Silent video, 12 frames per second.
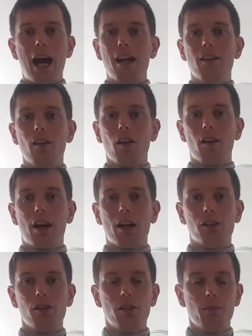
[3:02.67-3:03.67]
anything like
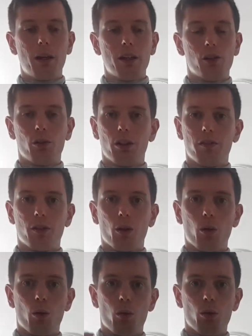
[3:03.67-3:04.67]
that, just to make sure you've
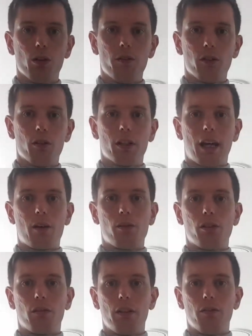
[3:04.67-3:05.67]
got all of your
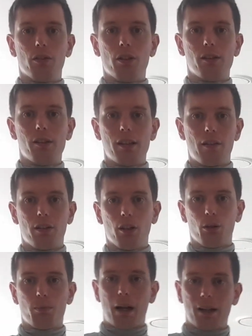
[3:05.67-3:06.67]
accounts, your invoices,
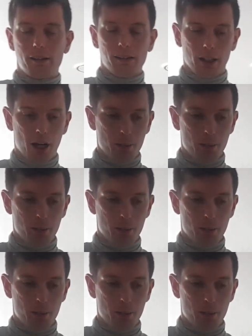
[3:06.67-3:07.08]
everything all balancing